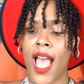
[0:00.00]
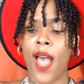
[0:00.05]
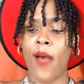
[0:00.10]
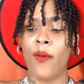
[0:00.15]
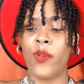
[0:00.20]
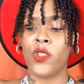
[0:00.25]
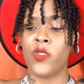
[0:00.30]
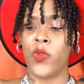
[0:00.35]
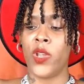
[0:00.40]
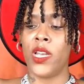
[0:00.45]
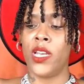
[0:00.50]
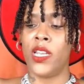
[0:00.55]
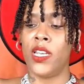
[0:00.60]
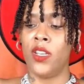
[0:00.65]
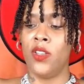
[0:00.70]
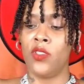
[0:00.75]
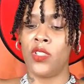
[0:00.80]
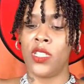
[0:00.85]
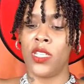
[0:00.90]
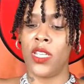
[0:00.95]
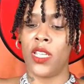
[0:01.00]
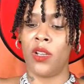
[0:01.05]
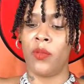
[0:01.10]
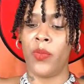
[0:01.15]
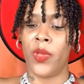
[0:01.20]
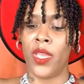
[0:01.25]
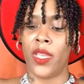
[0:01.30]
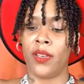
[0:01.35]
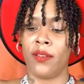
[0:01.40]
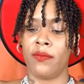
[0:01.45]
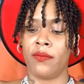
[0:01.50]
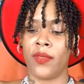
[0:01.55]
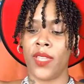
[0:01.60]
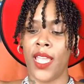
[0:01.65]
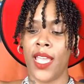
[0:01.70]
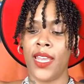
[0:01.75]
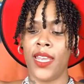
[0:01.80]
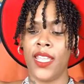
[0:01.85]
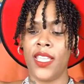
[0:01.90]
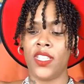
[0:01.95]
I was really losing it a bit,
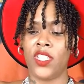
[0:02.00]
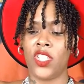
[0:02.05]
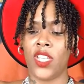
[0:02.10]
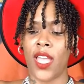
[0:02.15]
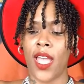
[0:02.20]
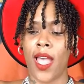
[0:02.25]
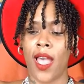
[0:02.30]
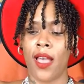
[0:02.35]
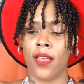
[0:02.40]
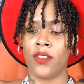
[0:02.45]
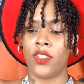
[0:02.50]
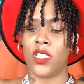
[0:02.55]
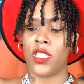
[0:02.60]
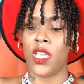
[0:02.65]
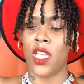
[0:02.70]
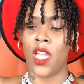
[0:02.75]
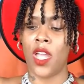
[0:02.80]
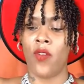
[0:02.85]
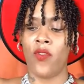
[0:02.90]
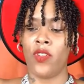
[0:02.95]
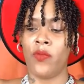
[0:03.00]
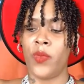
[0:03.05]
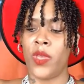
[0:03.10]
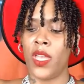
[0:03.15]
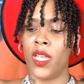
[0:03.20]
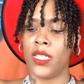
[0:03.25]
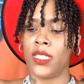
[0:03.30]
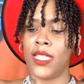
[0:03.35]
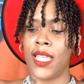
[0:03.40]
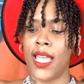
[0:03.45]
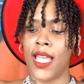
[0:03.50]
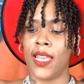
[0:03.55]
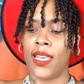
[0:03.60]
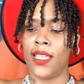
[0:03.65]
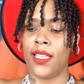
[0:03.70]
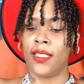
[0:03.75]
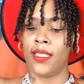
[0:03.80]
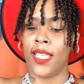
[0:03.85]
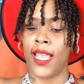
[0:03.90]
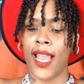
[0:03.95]
and this child shared with me a
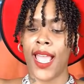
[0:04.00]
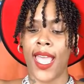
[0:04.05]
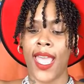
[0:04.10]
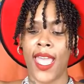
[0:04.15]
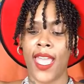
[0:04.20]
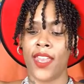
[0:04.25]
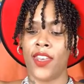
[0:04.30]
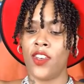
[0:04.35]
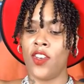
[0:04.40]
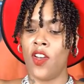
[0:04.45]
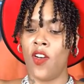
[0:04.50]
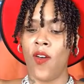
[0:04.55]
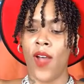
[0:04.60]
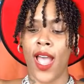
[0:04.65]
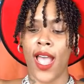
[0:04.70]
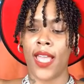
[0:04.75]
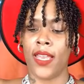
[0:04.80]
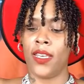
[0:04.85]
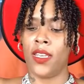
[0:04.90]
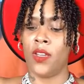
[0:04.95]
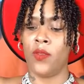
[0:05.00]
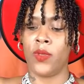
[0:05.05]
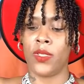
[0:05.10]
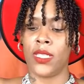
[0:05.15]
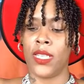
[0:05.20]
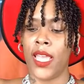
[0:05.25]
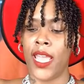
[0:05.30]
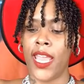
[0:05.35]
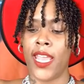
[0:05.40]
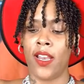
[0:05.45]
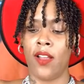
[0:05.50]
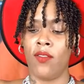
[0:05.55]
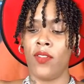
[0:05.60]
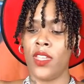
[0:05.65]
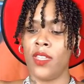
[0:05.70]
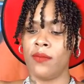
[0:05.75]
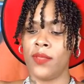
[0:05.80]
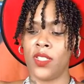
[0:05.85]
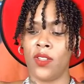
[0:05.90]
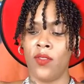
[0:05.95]
talent that I had no idea was laid
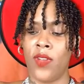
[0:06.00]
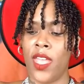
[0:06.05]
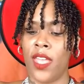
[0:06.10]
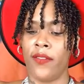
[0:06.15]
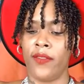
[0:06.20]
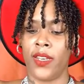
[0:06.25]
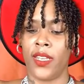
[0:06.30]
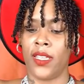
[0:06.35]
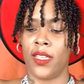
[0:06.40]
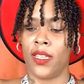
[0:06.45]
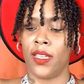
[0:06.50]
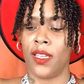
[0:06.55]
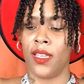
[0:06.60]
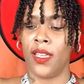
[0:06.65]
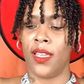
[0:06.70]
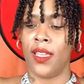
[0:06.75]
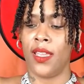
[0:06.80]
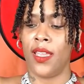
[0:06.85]
on him so heavily.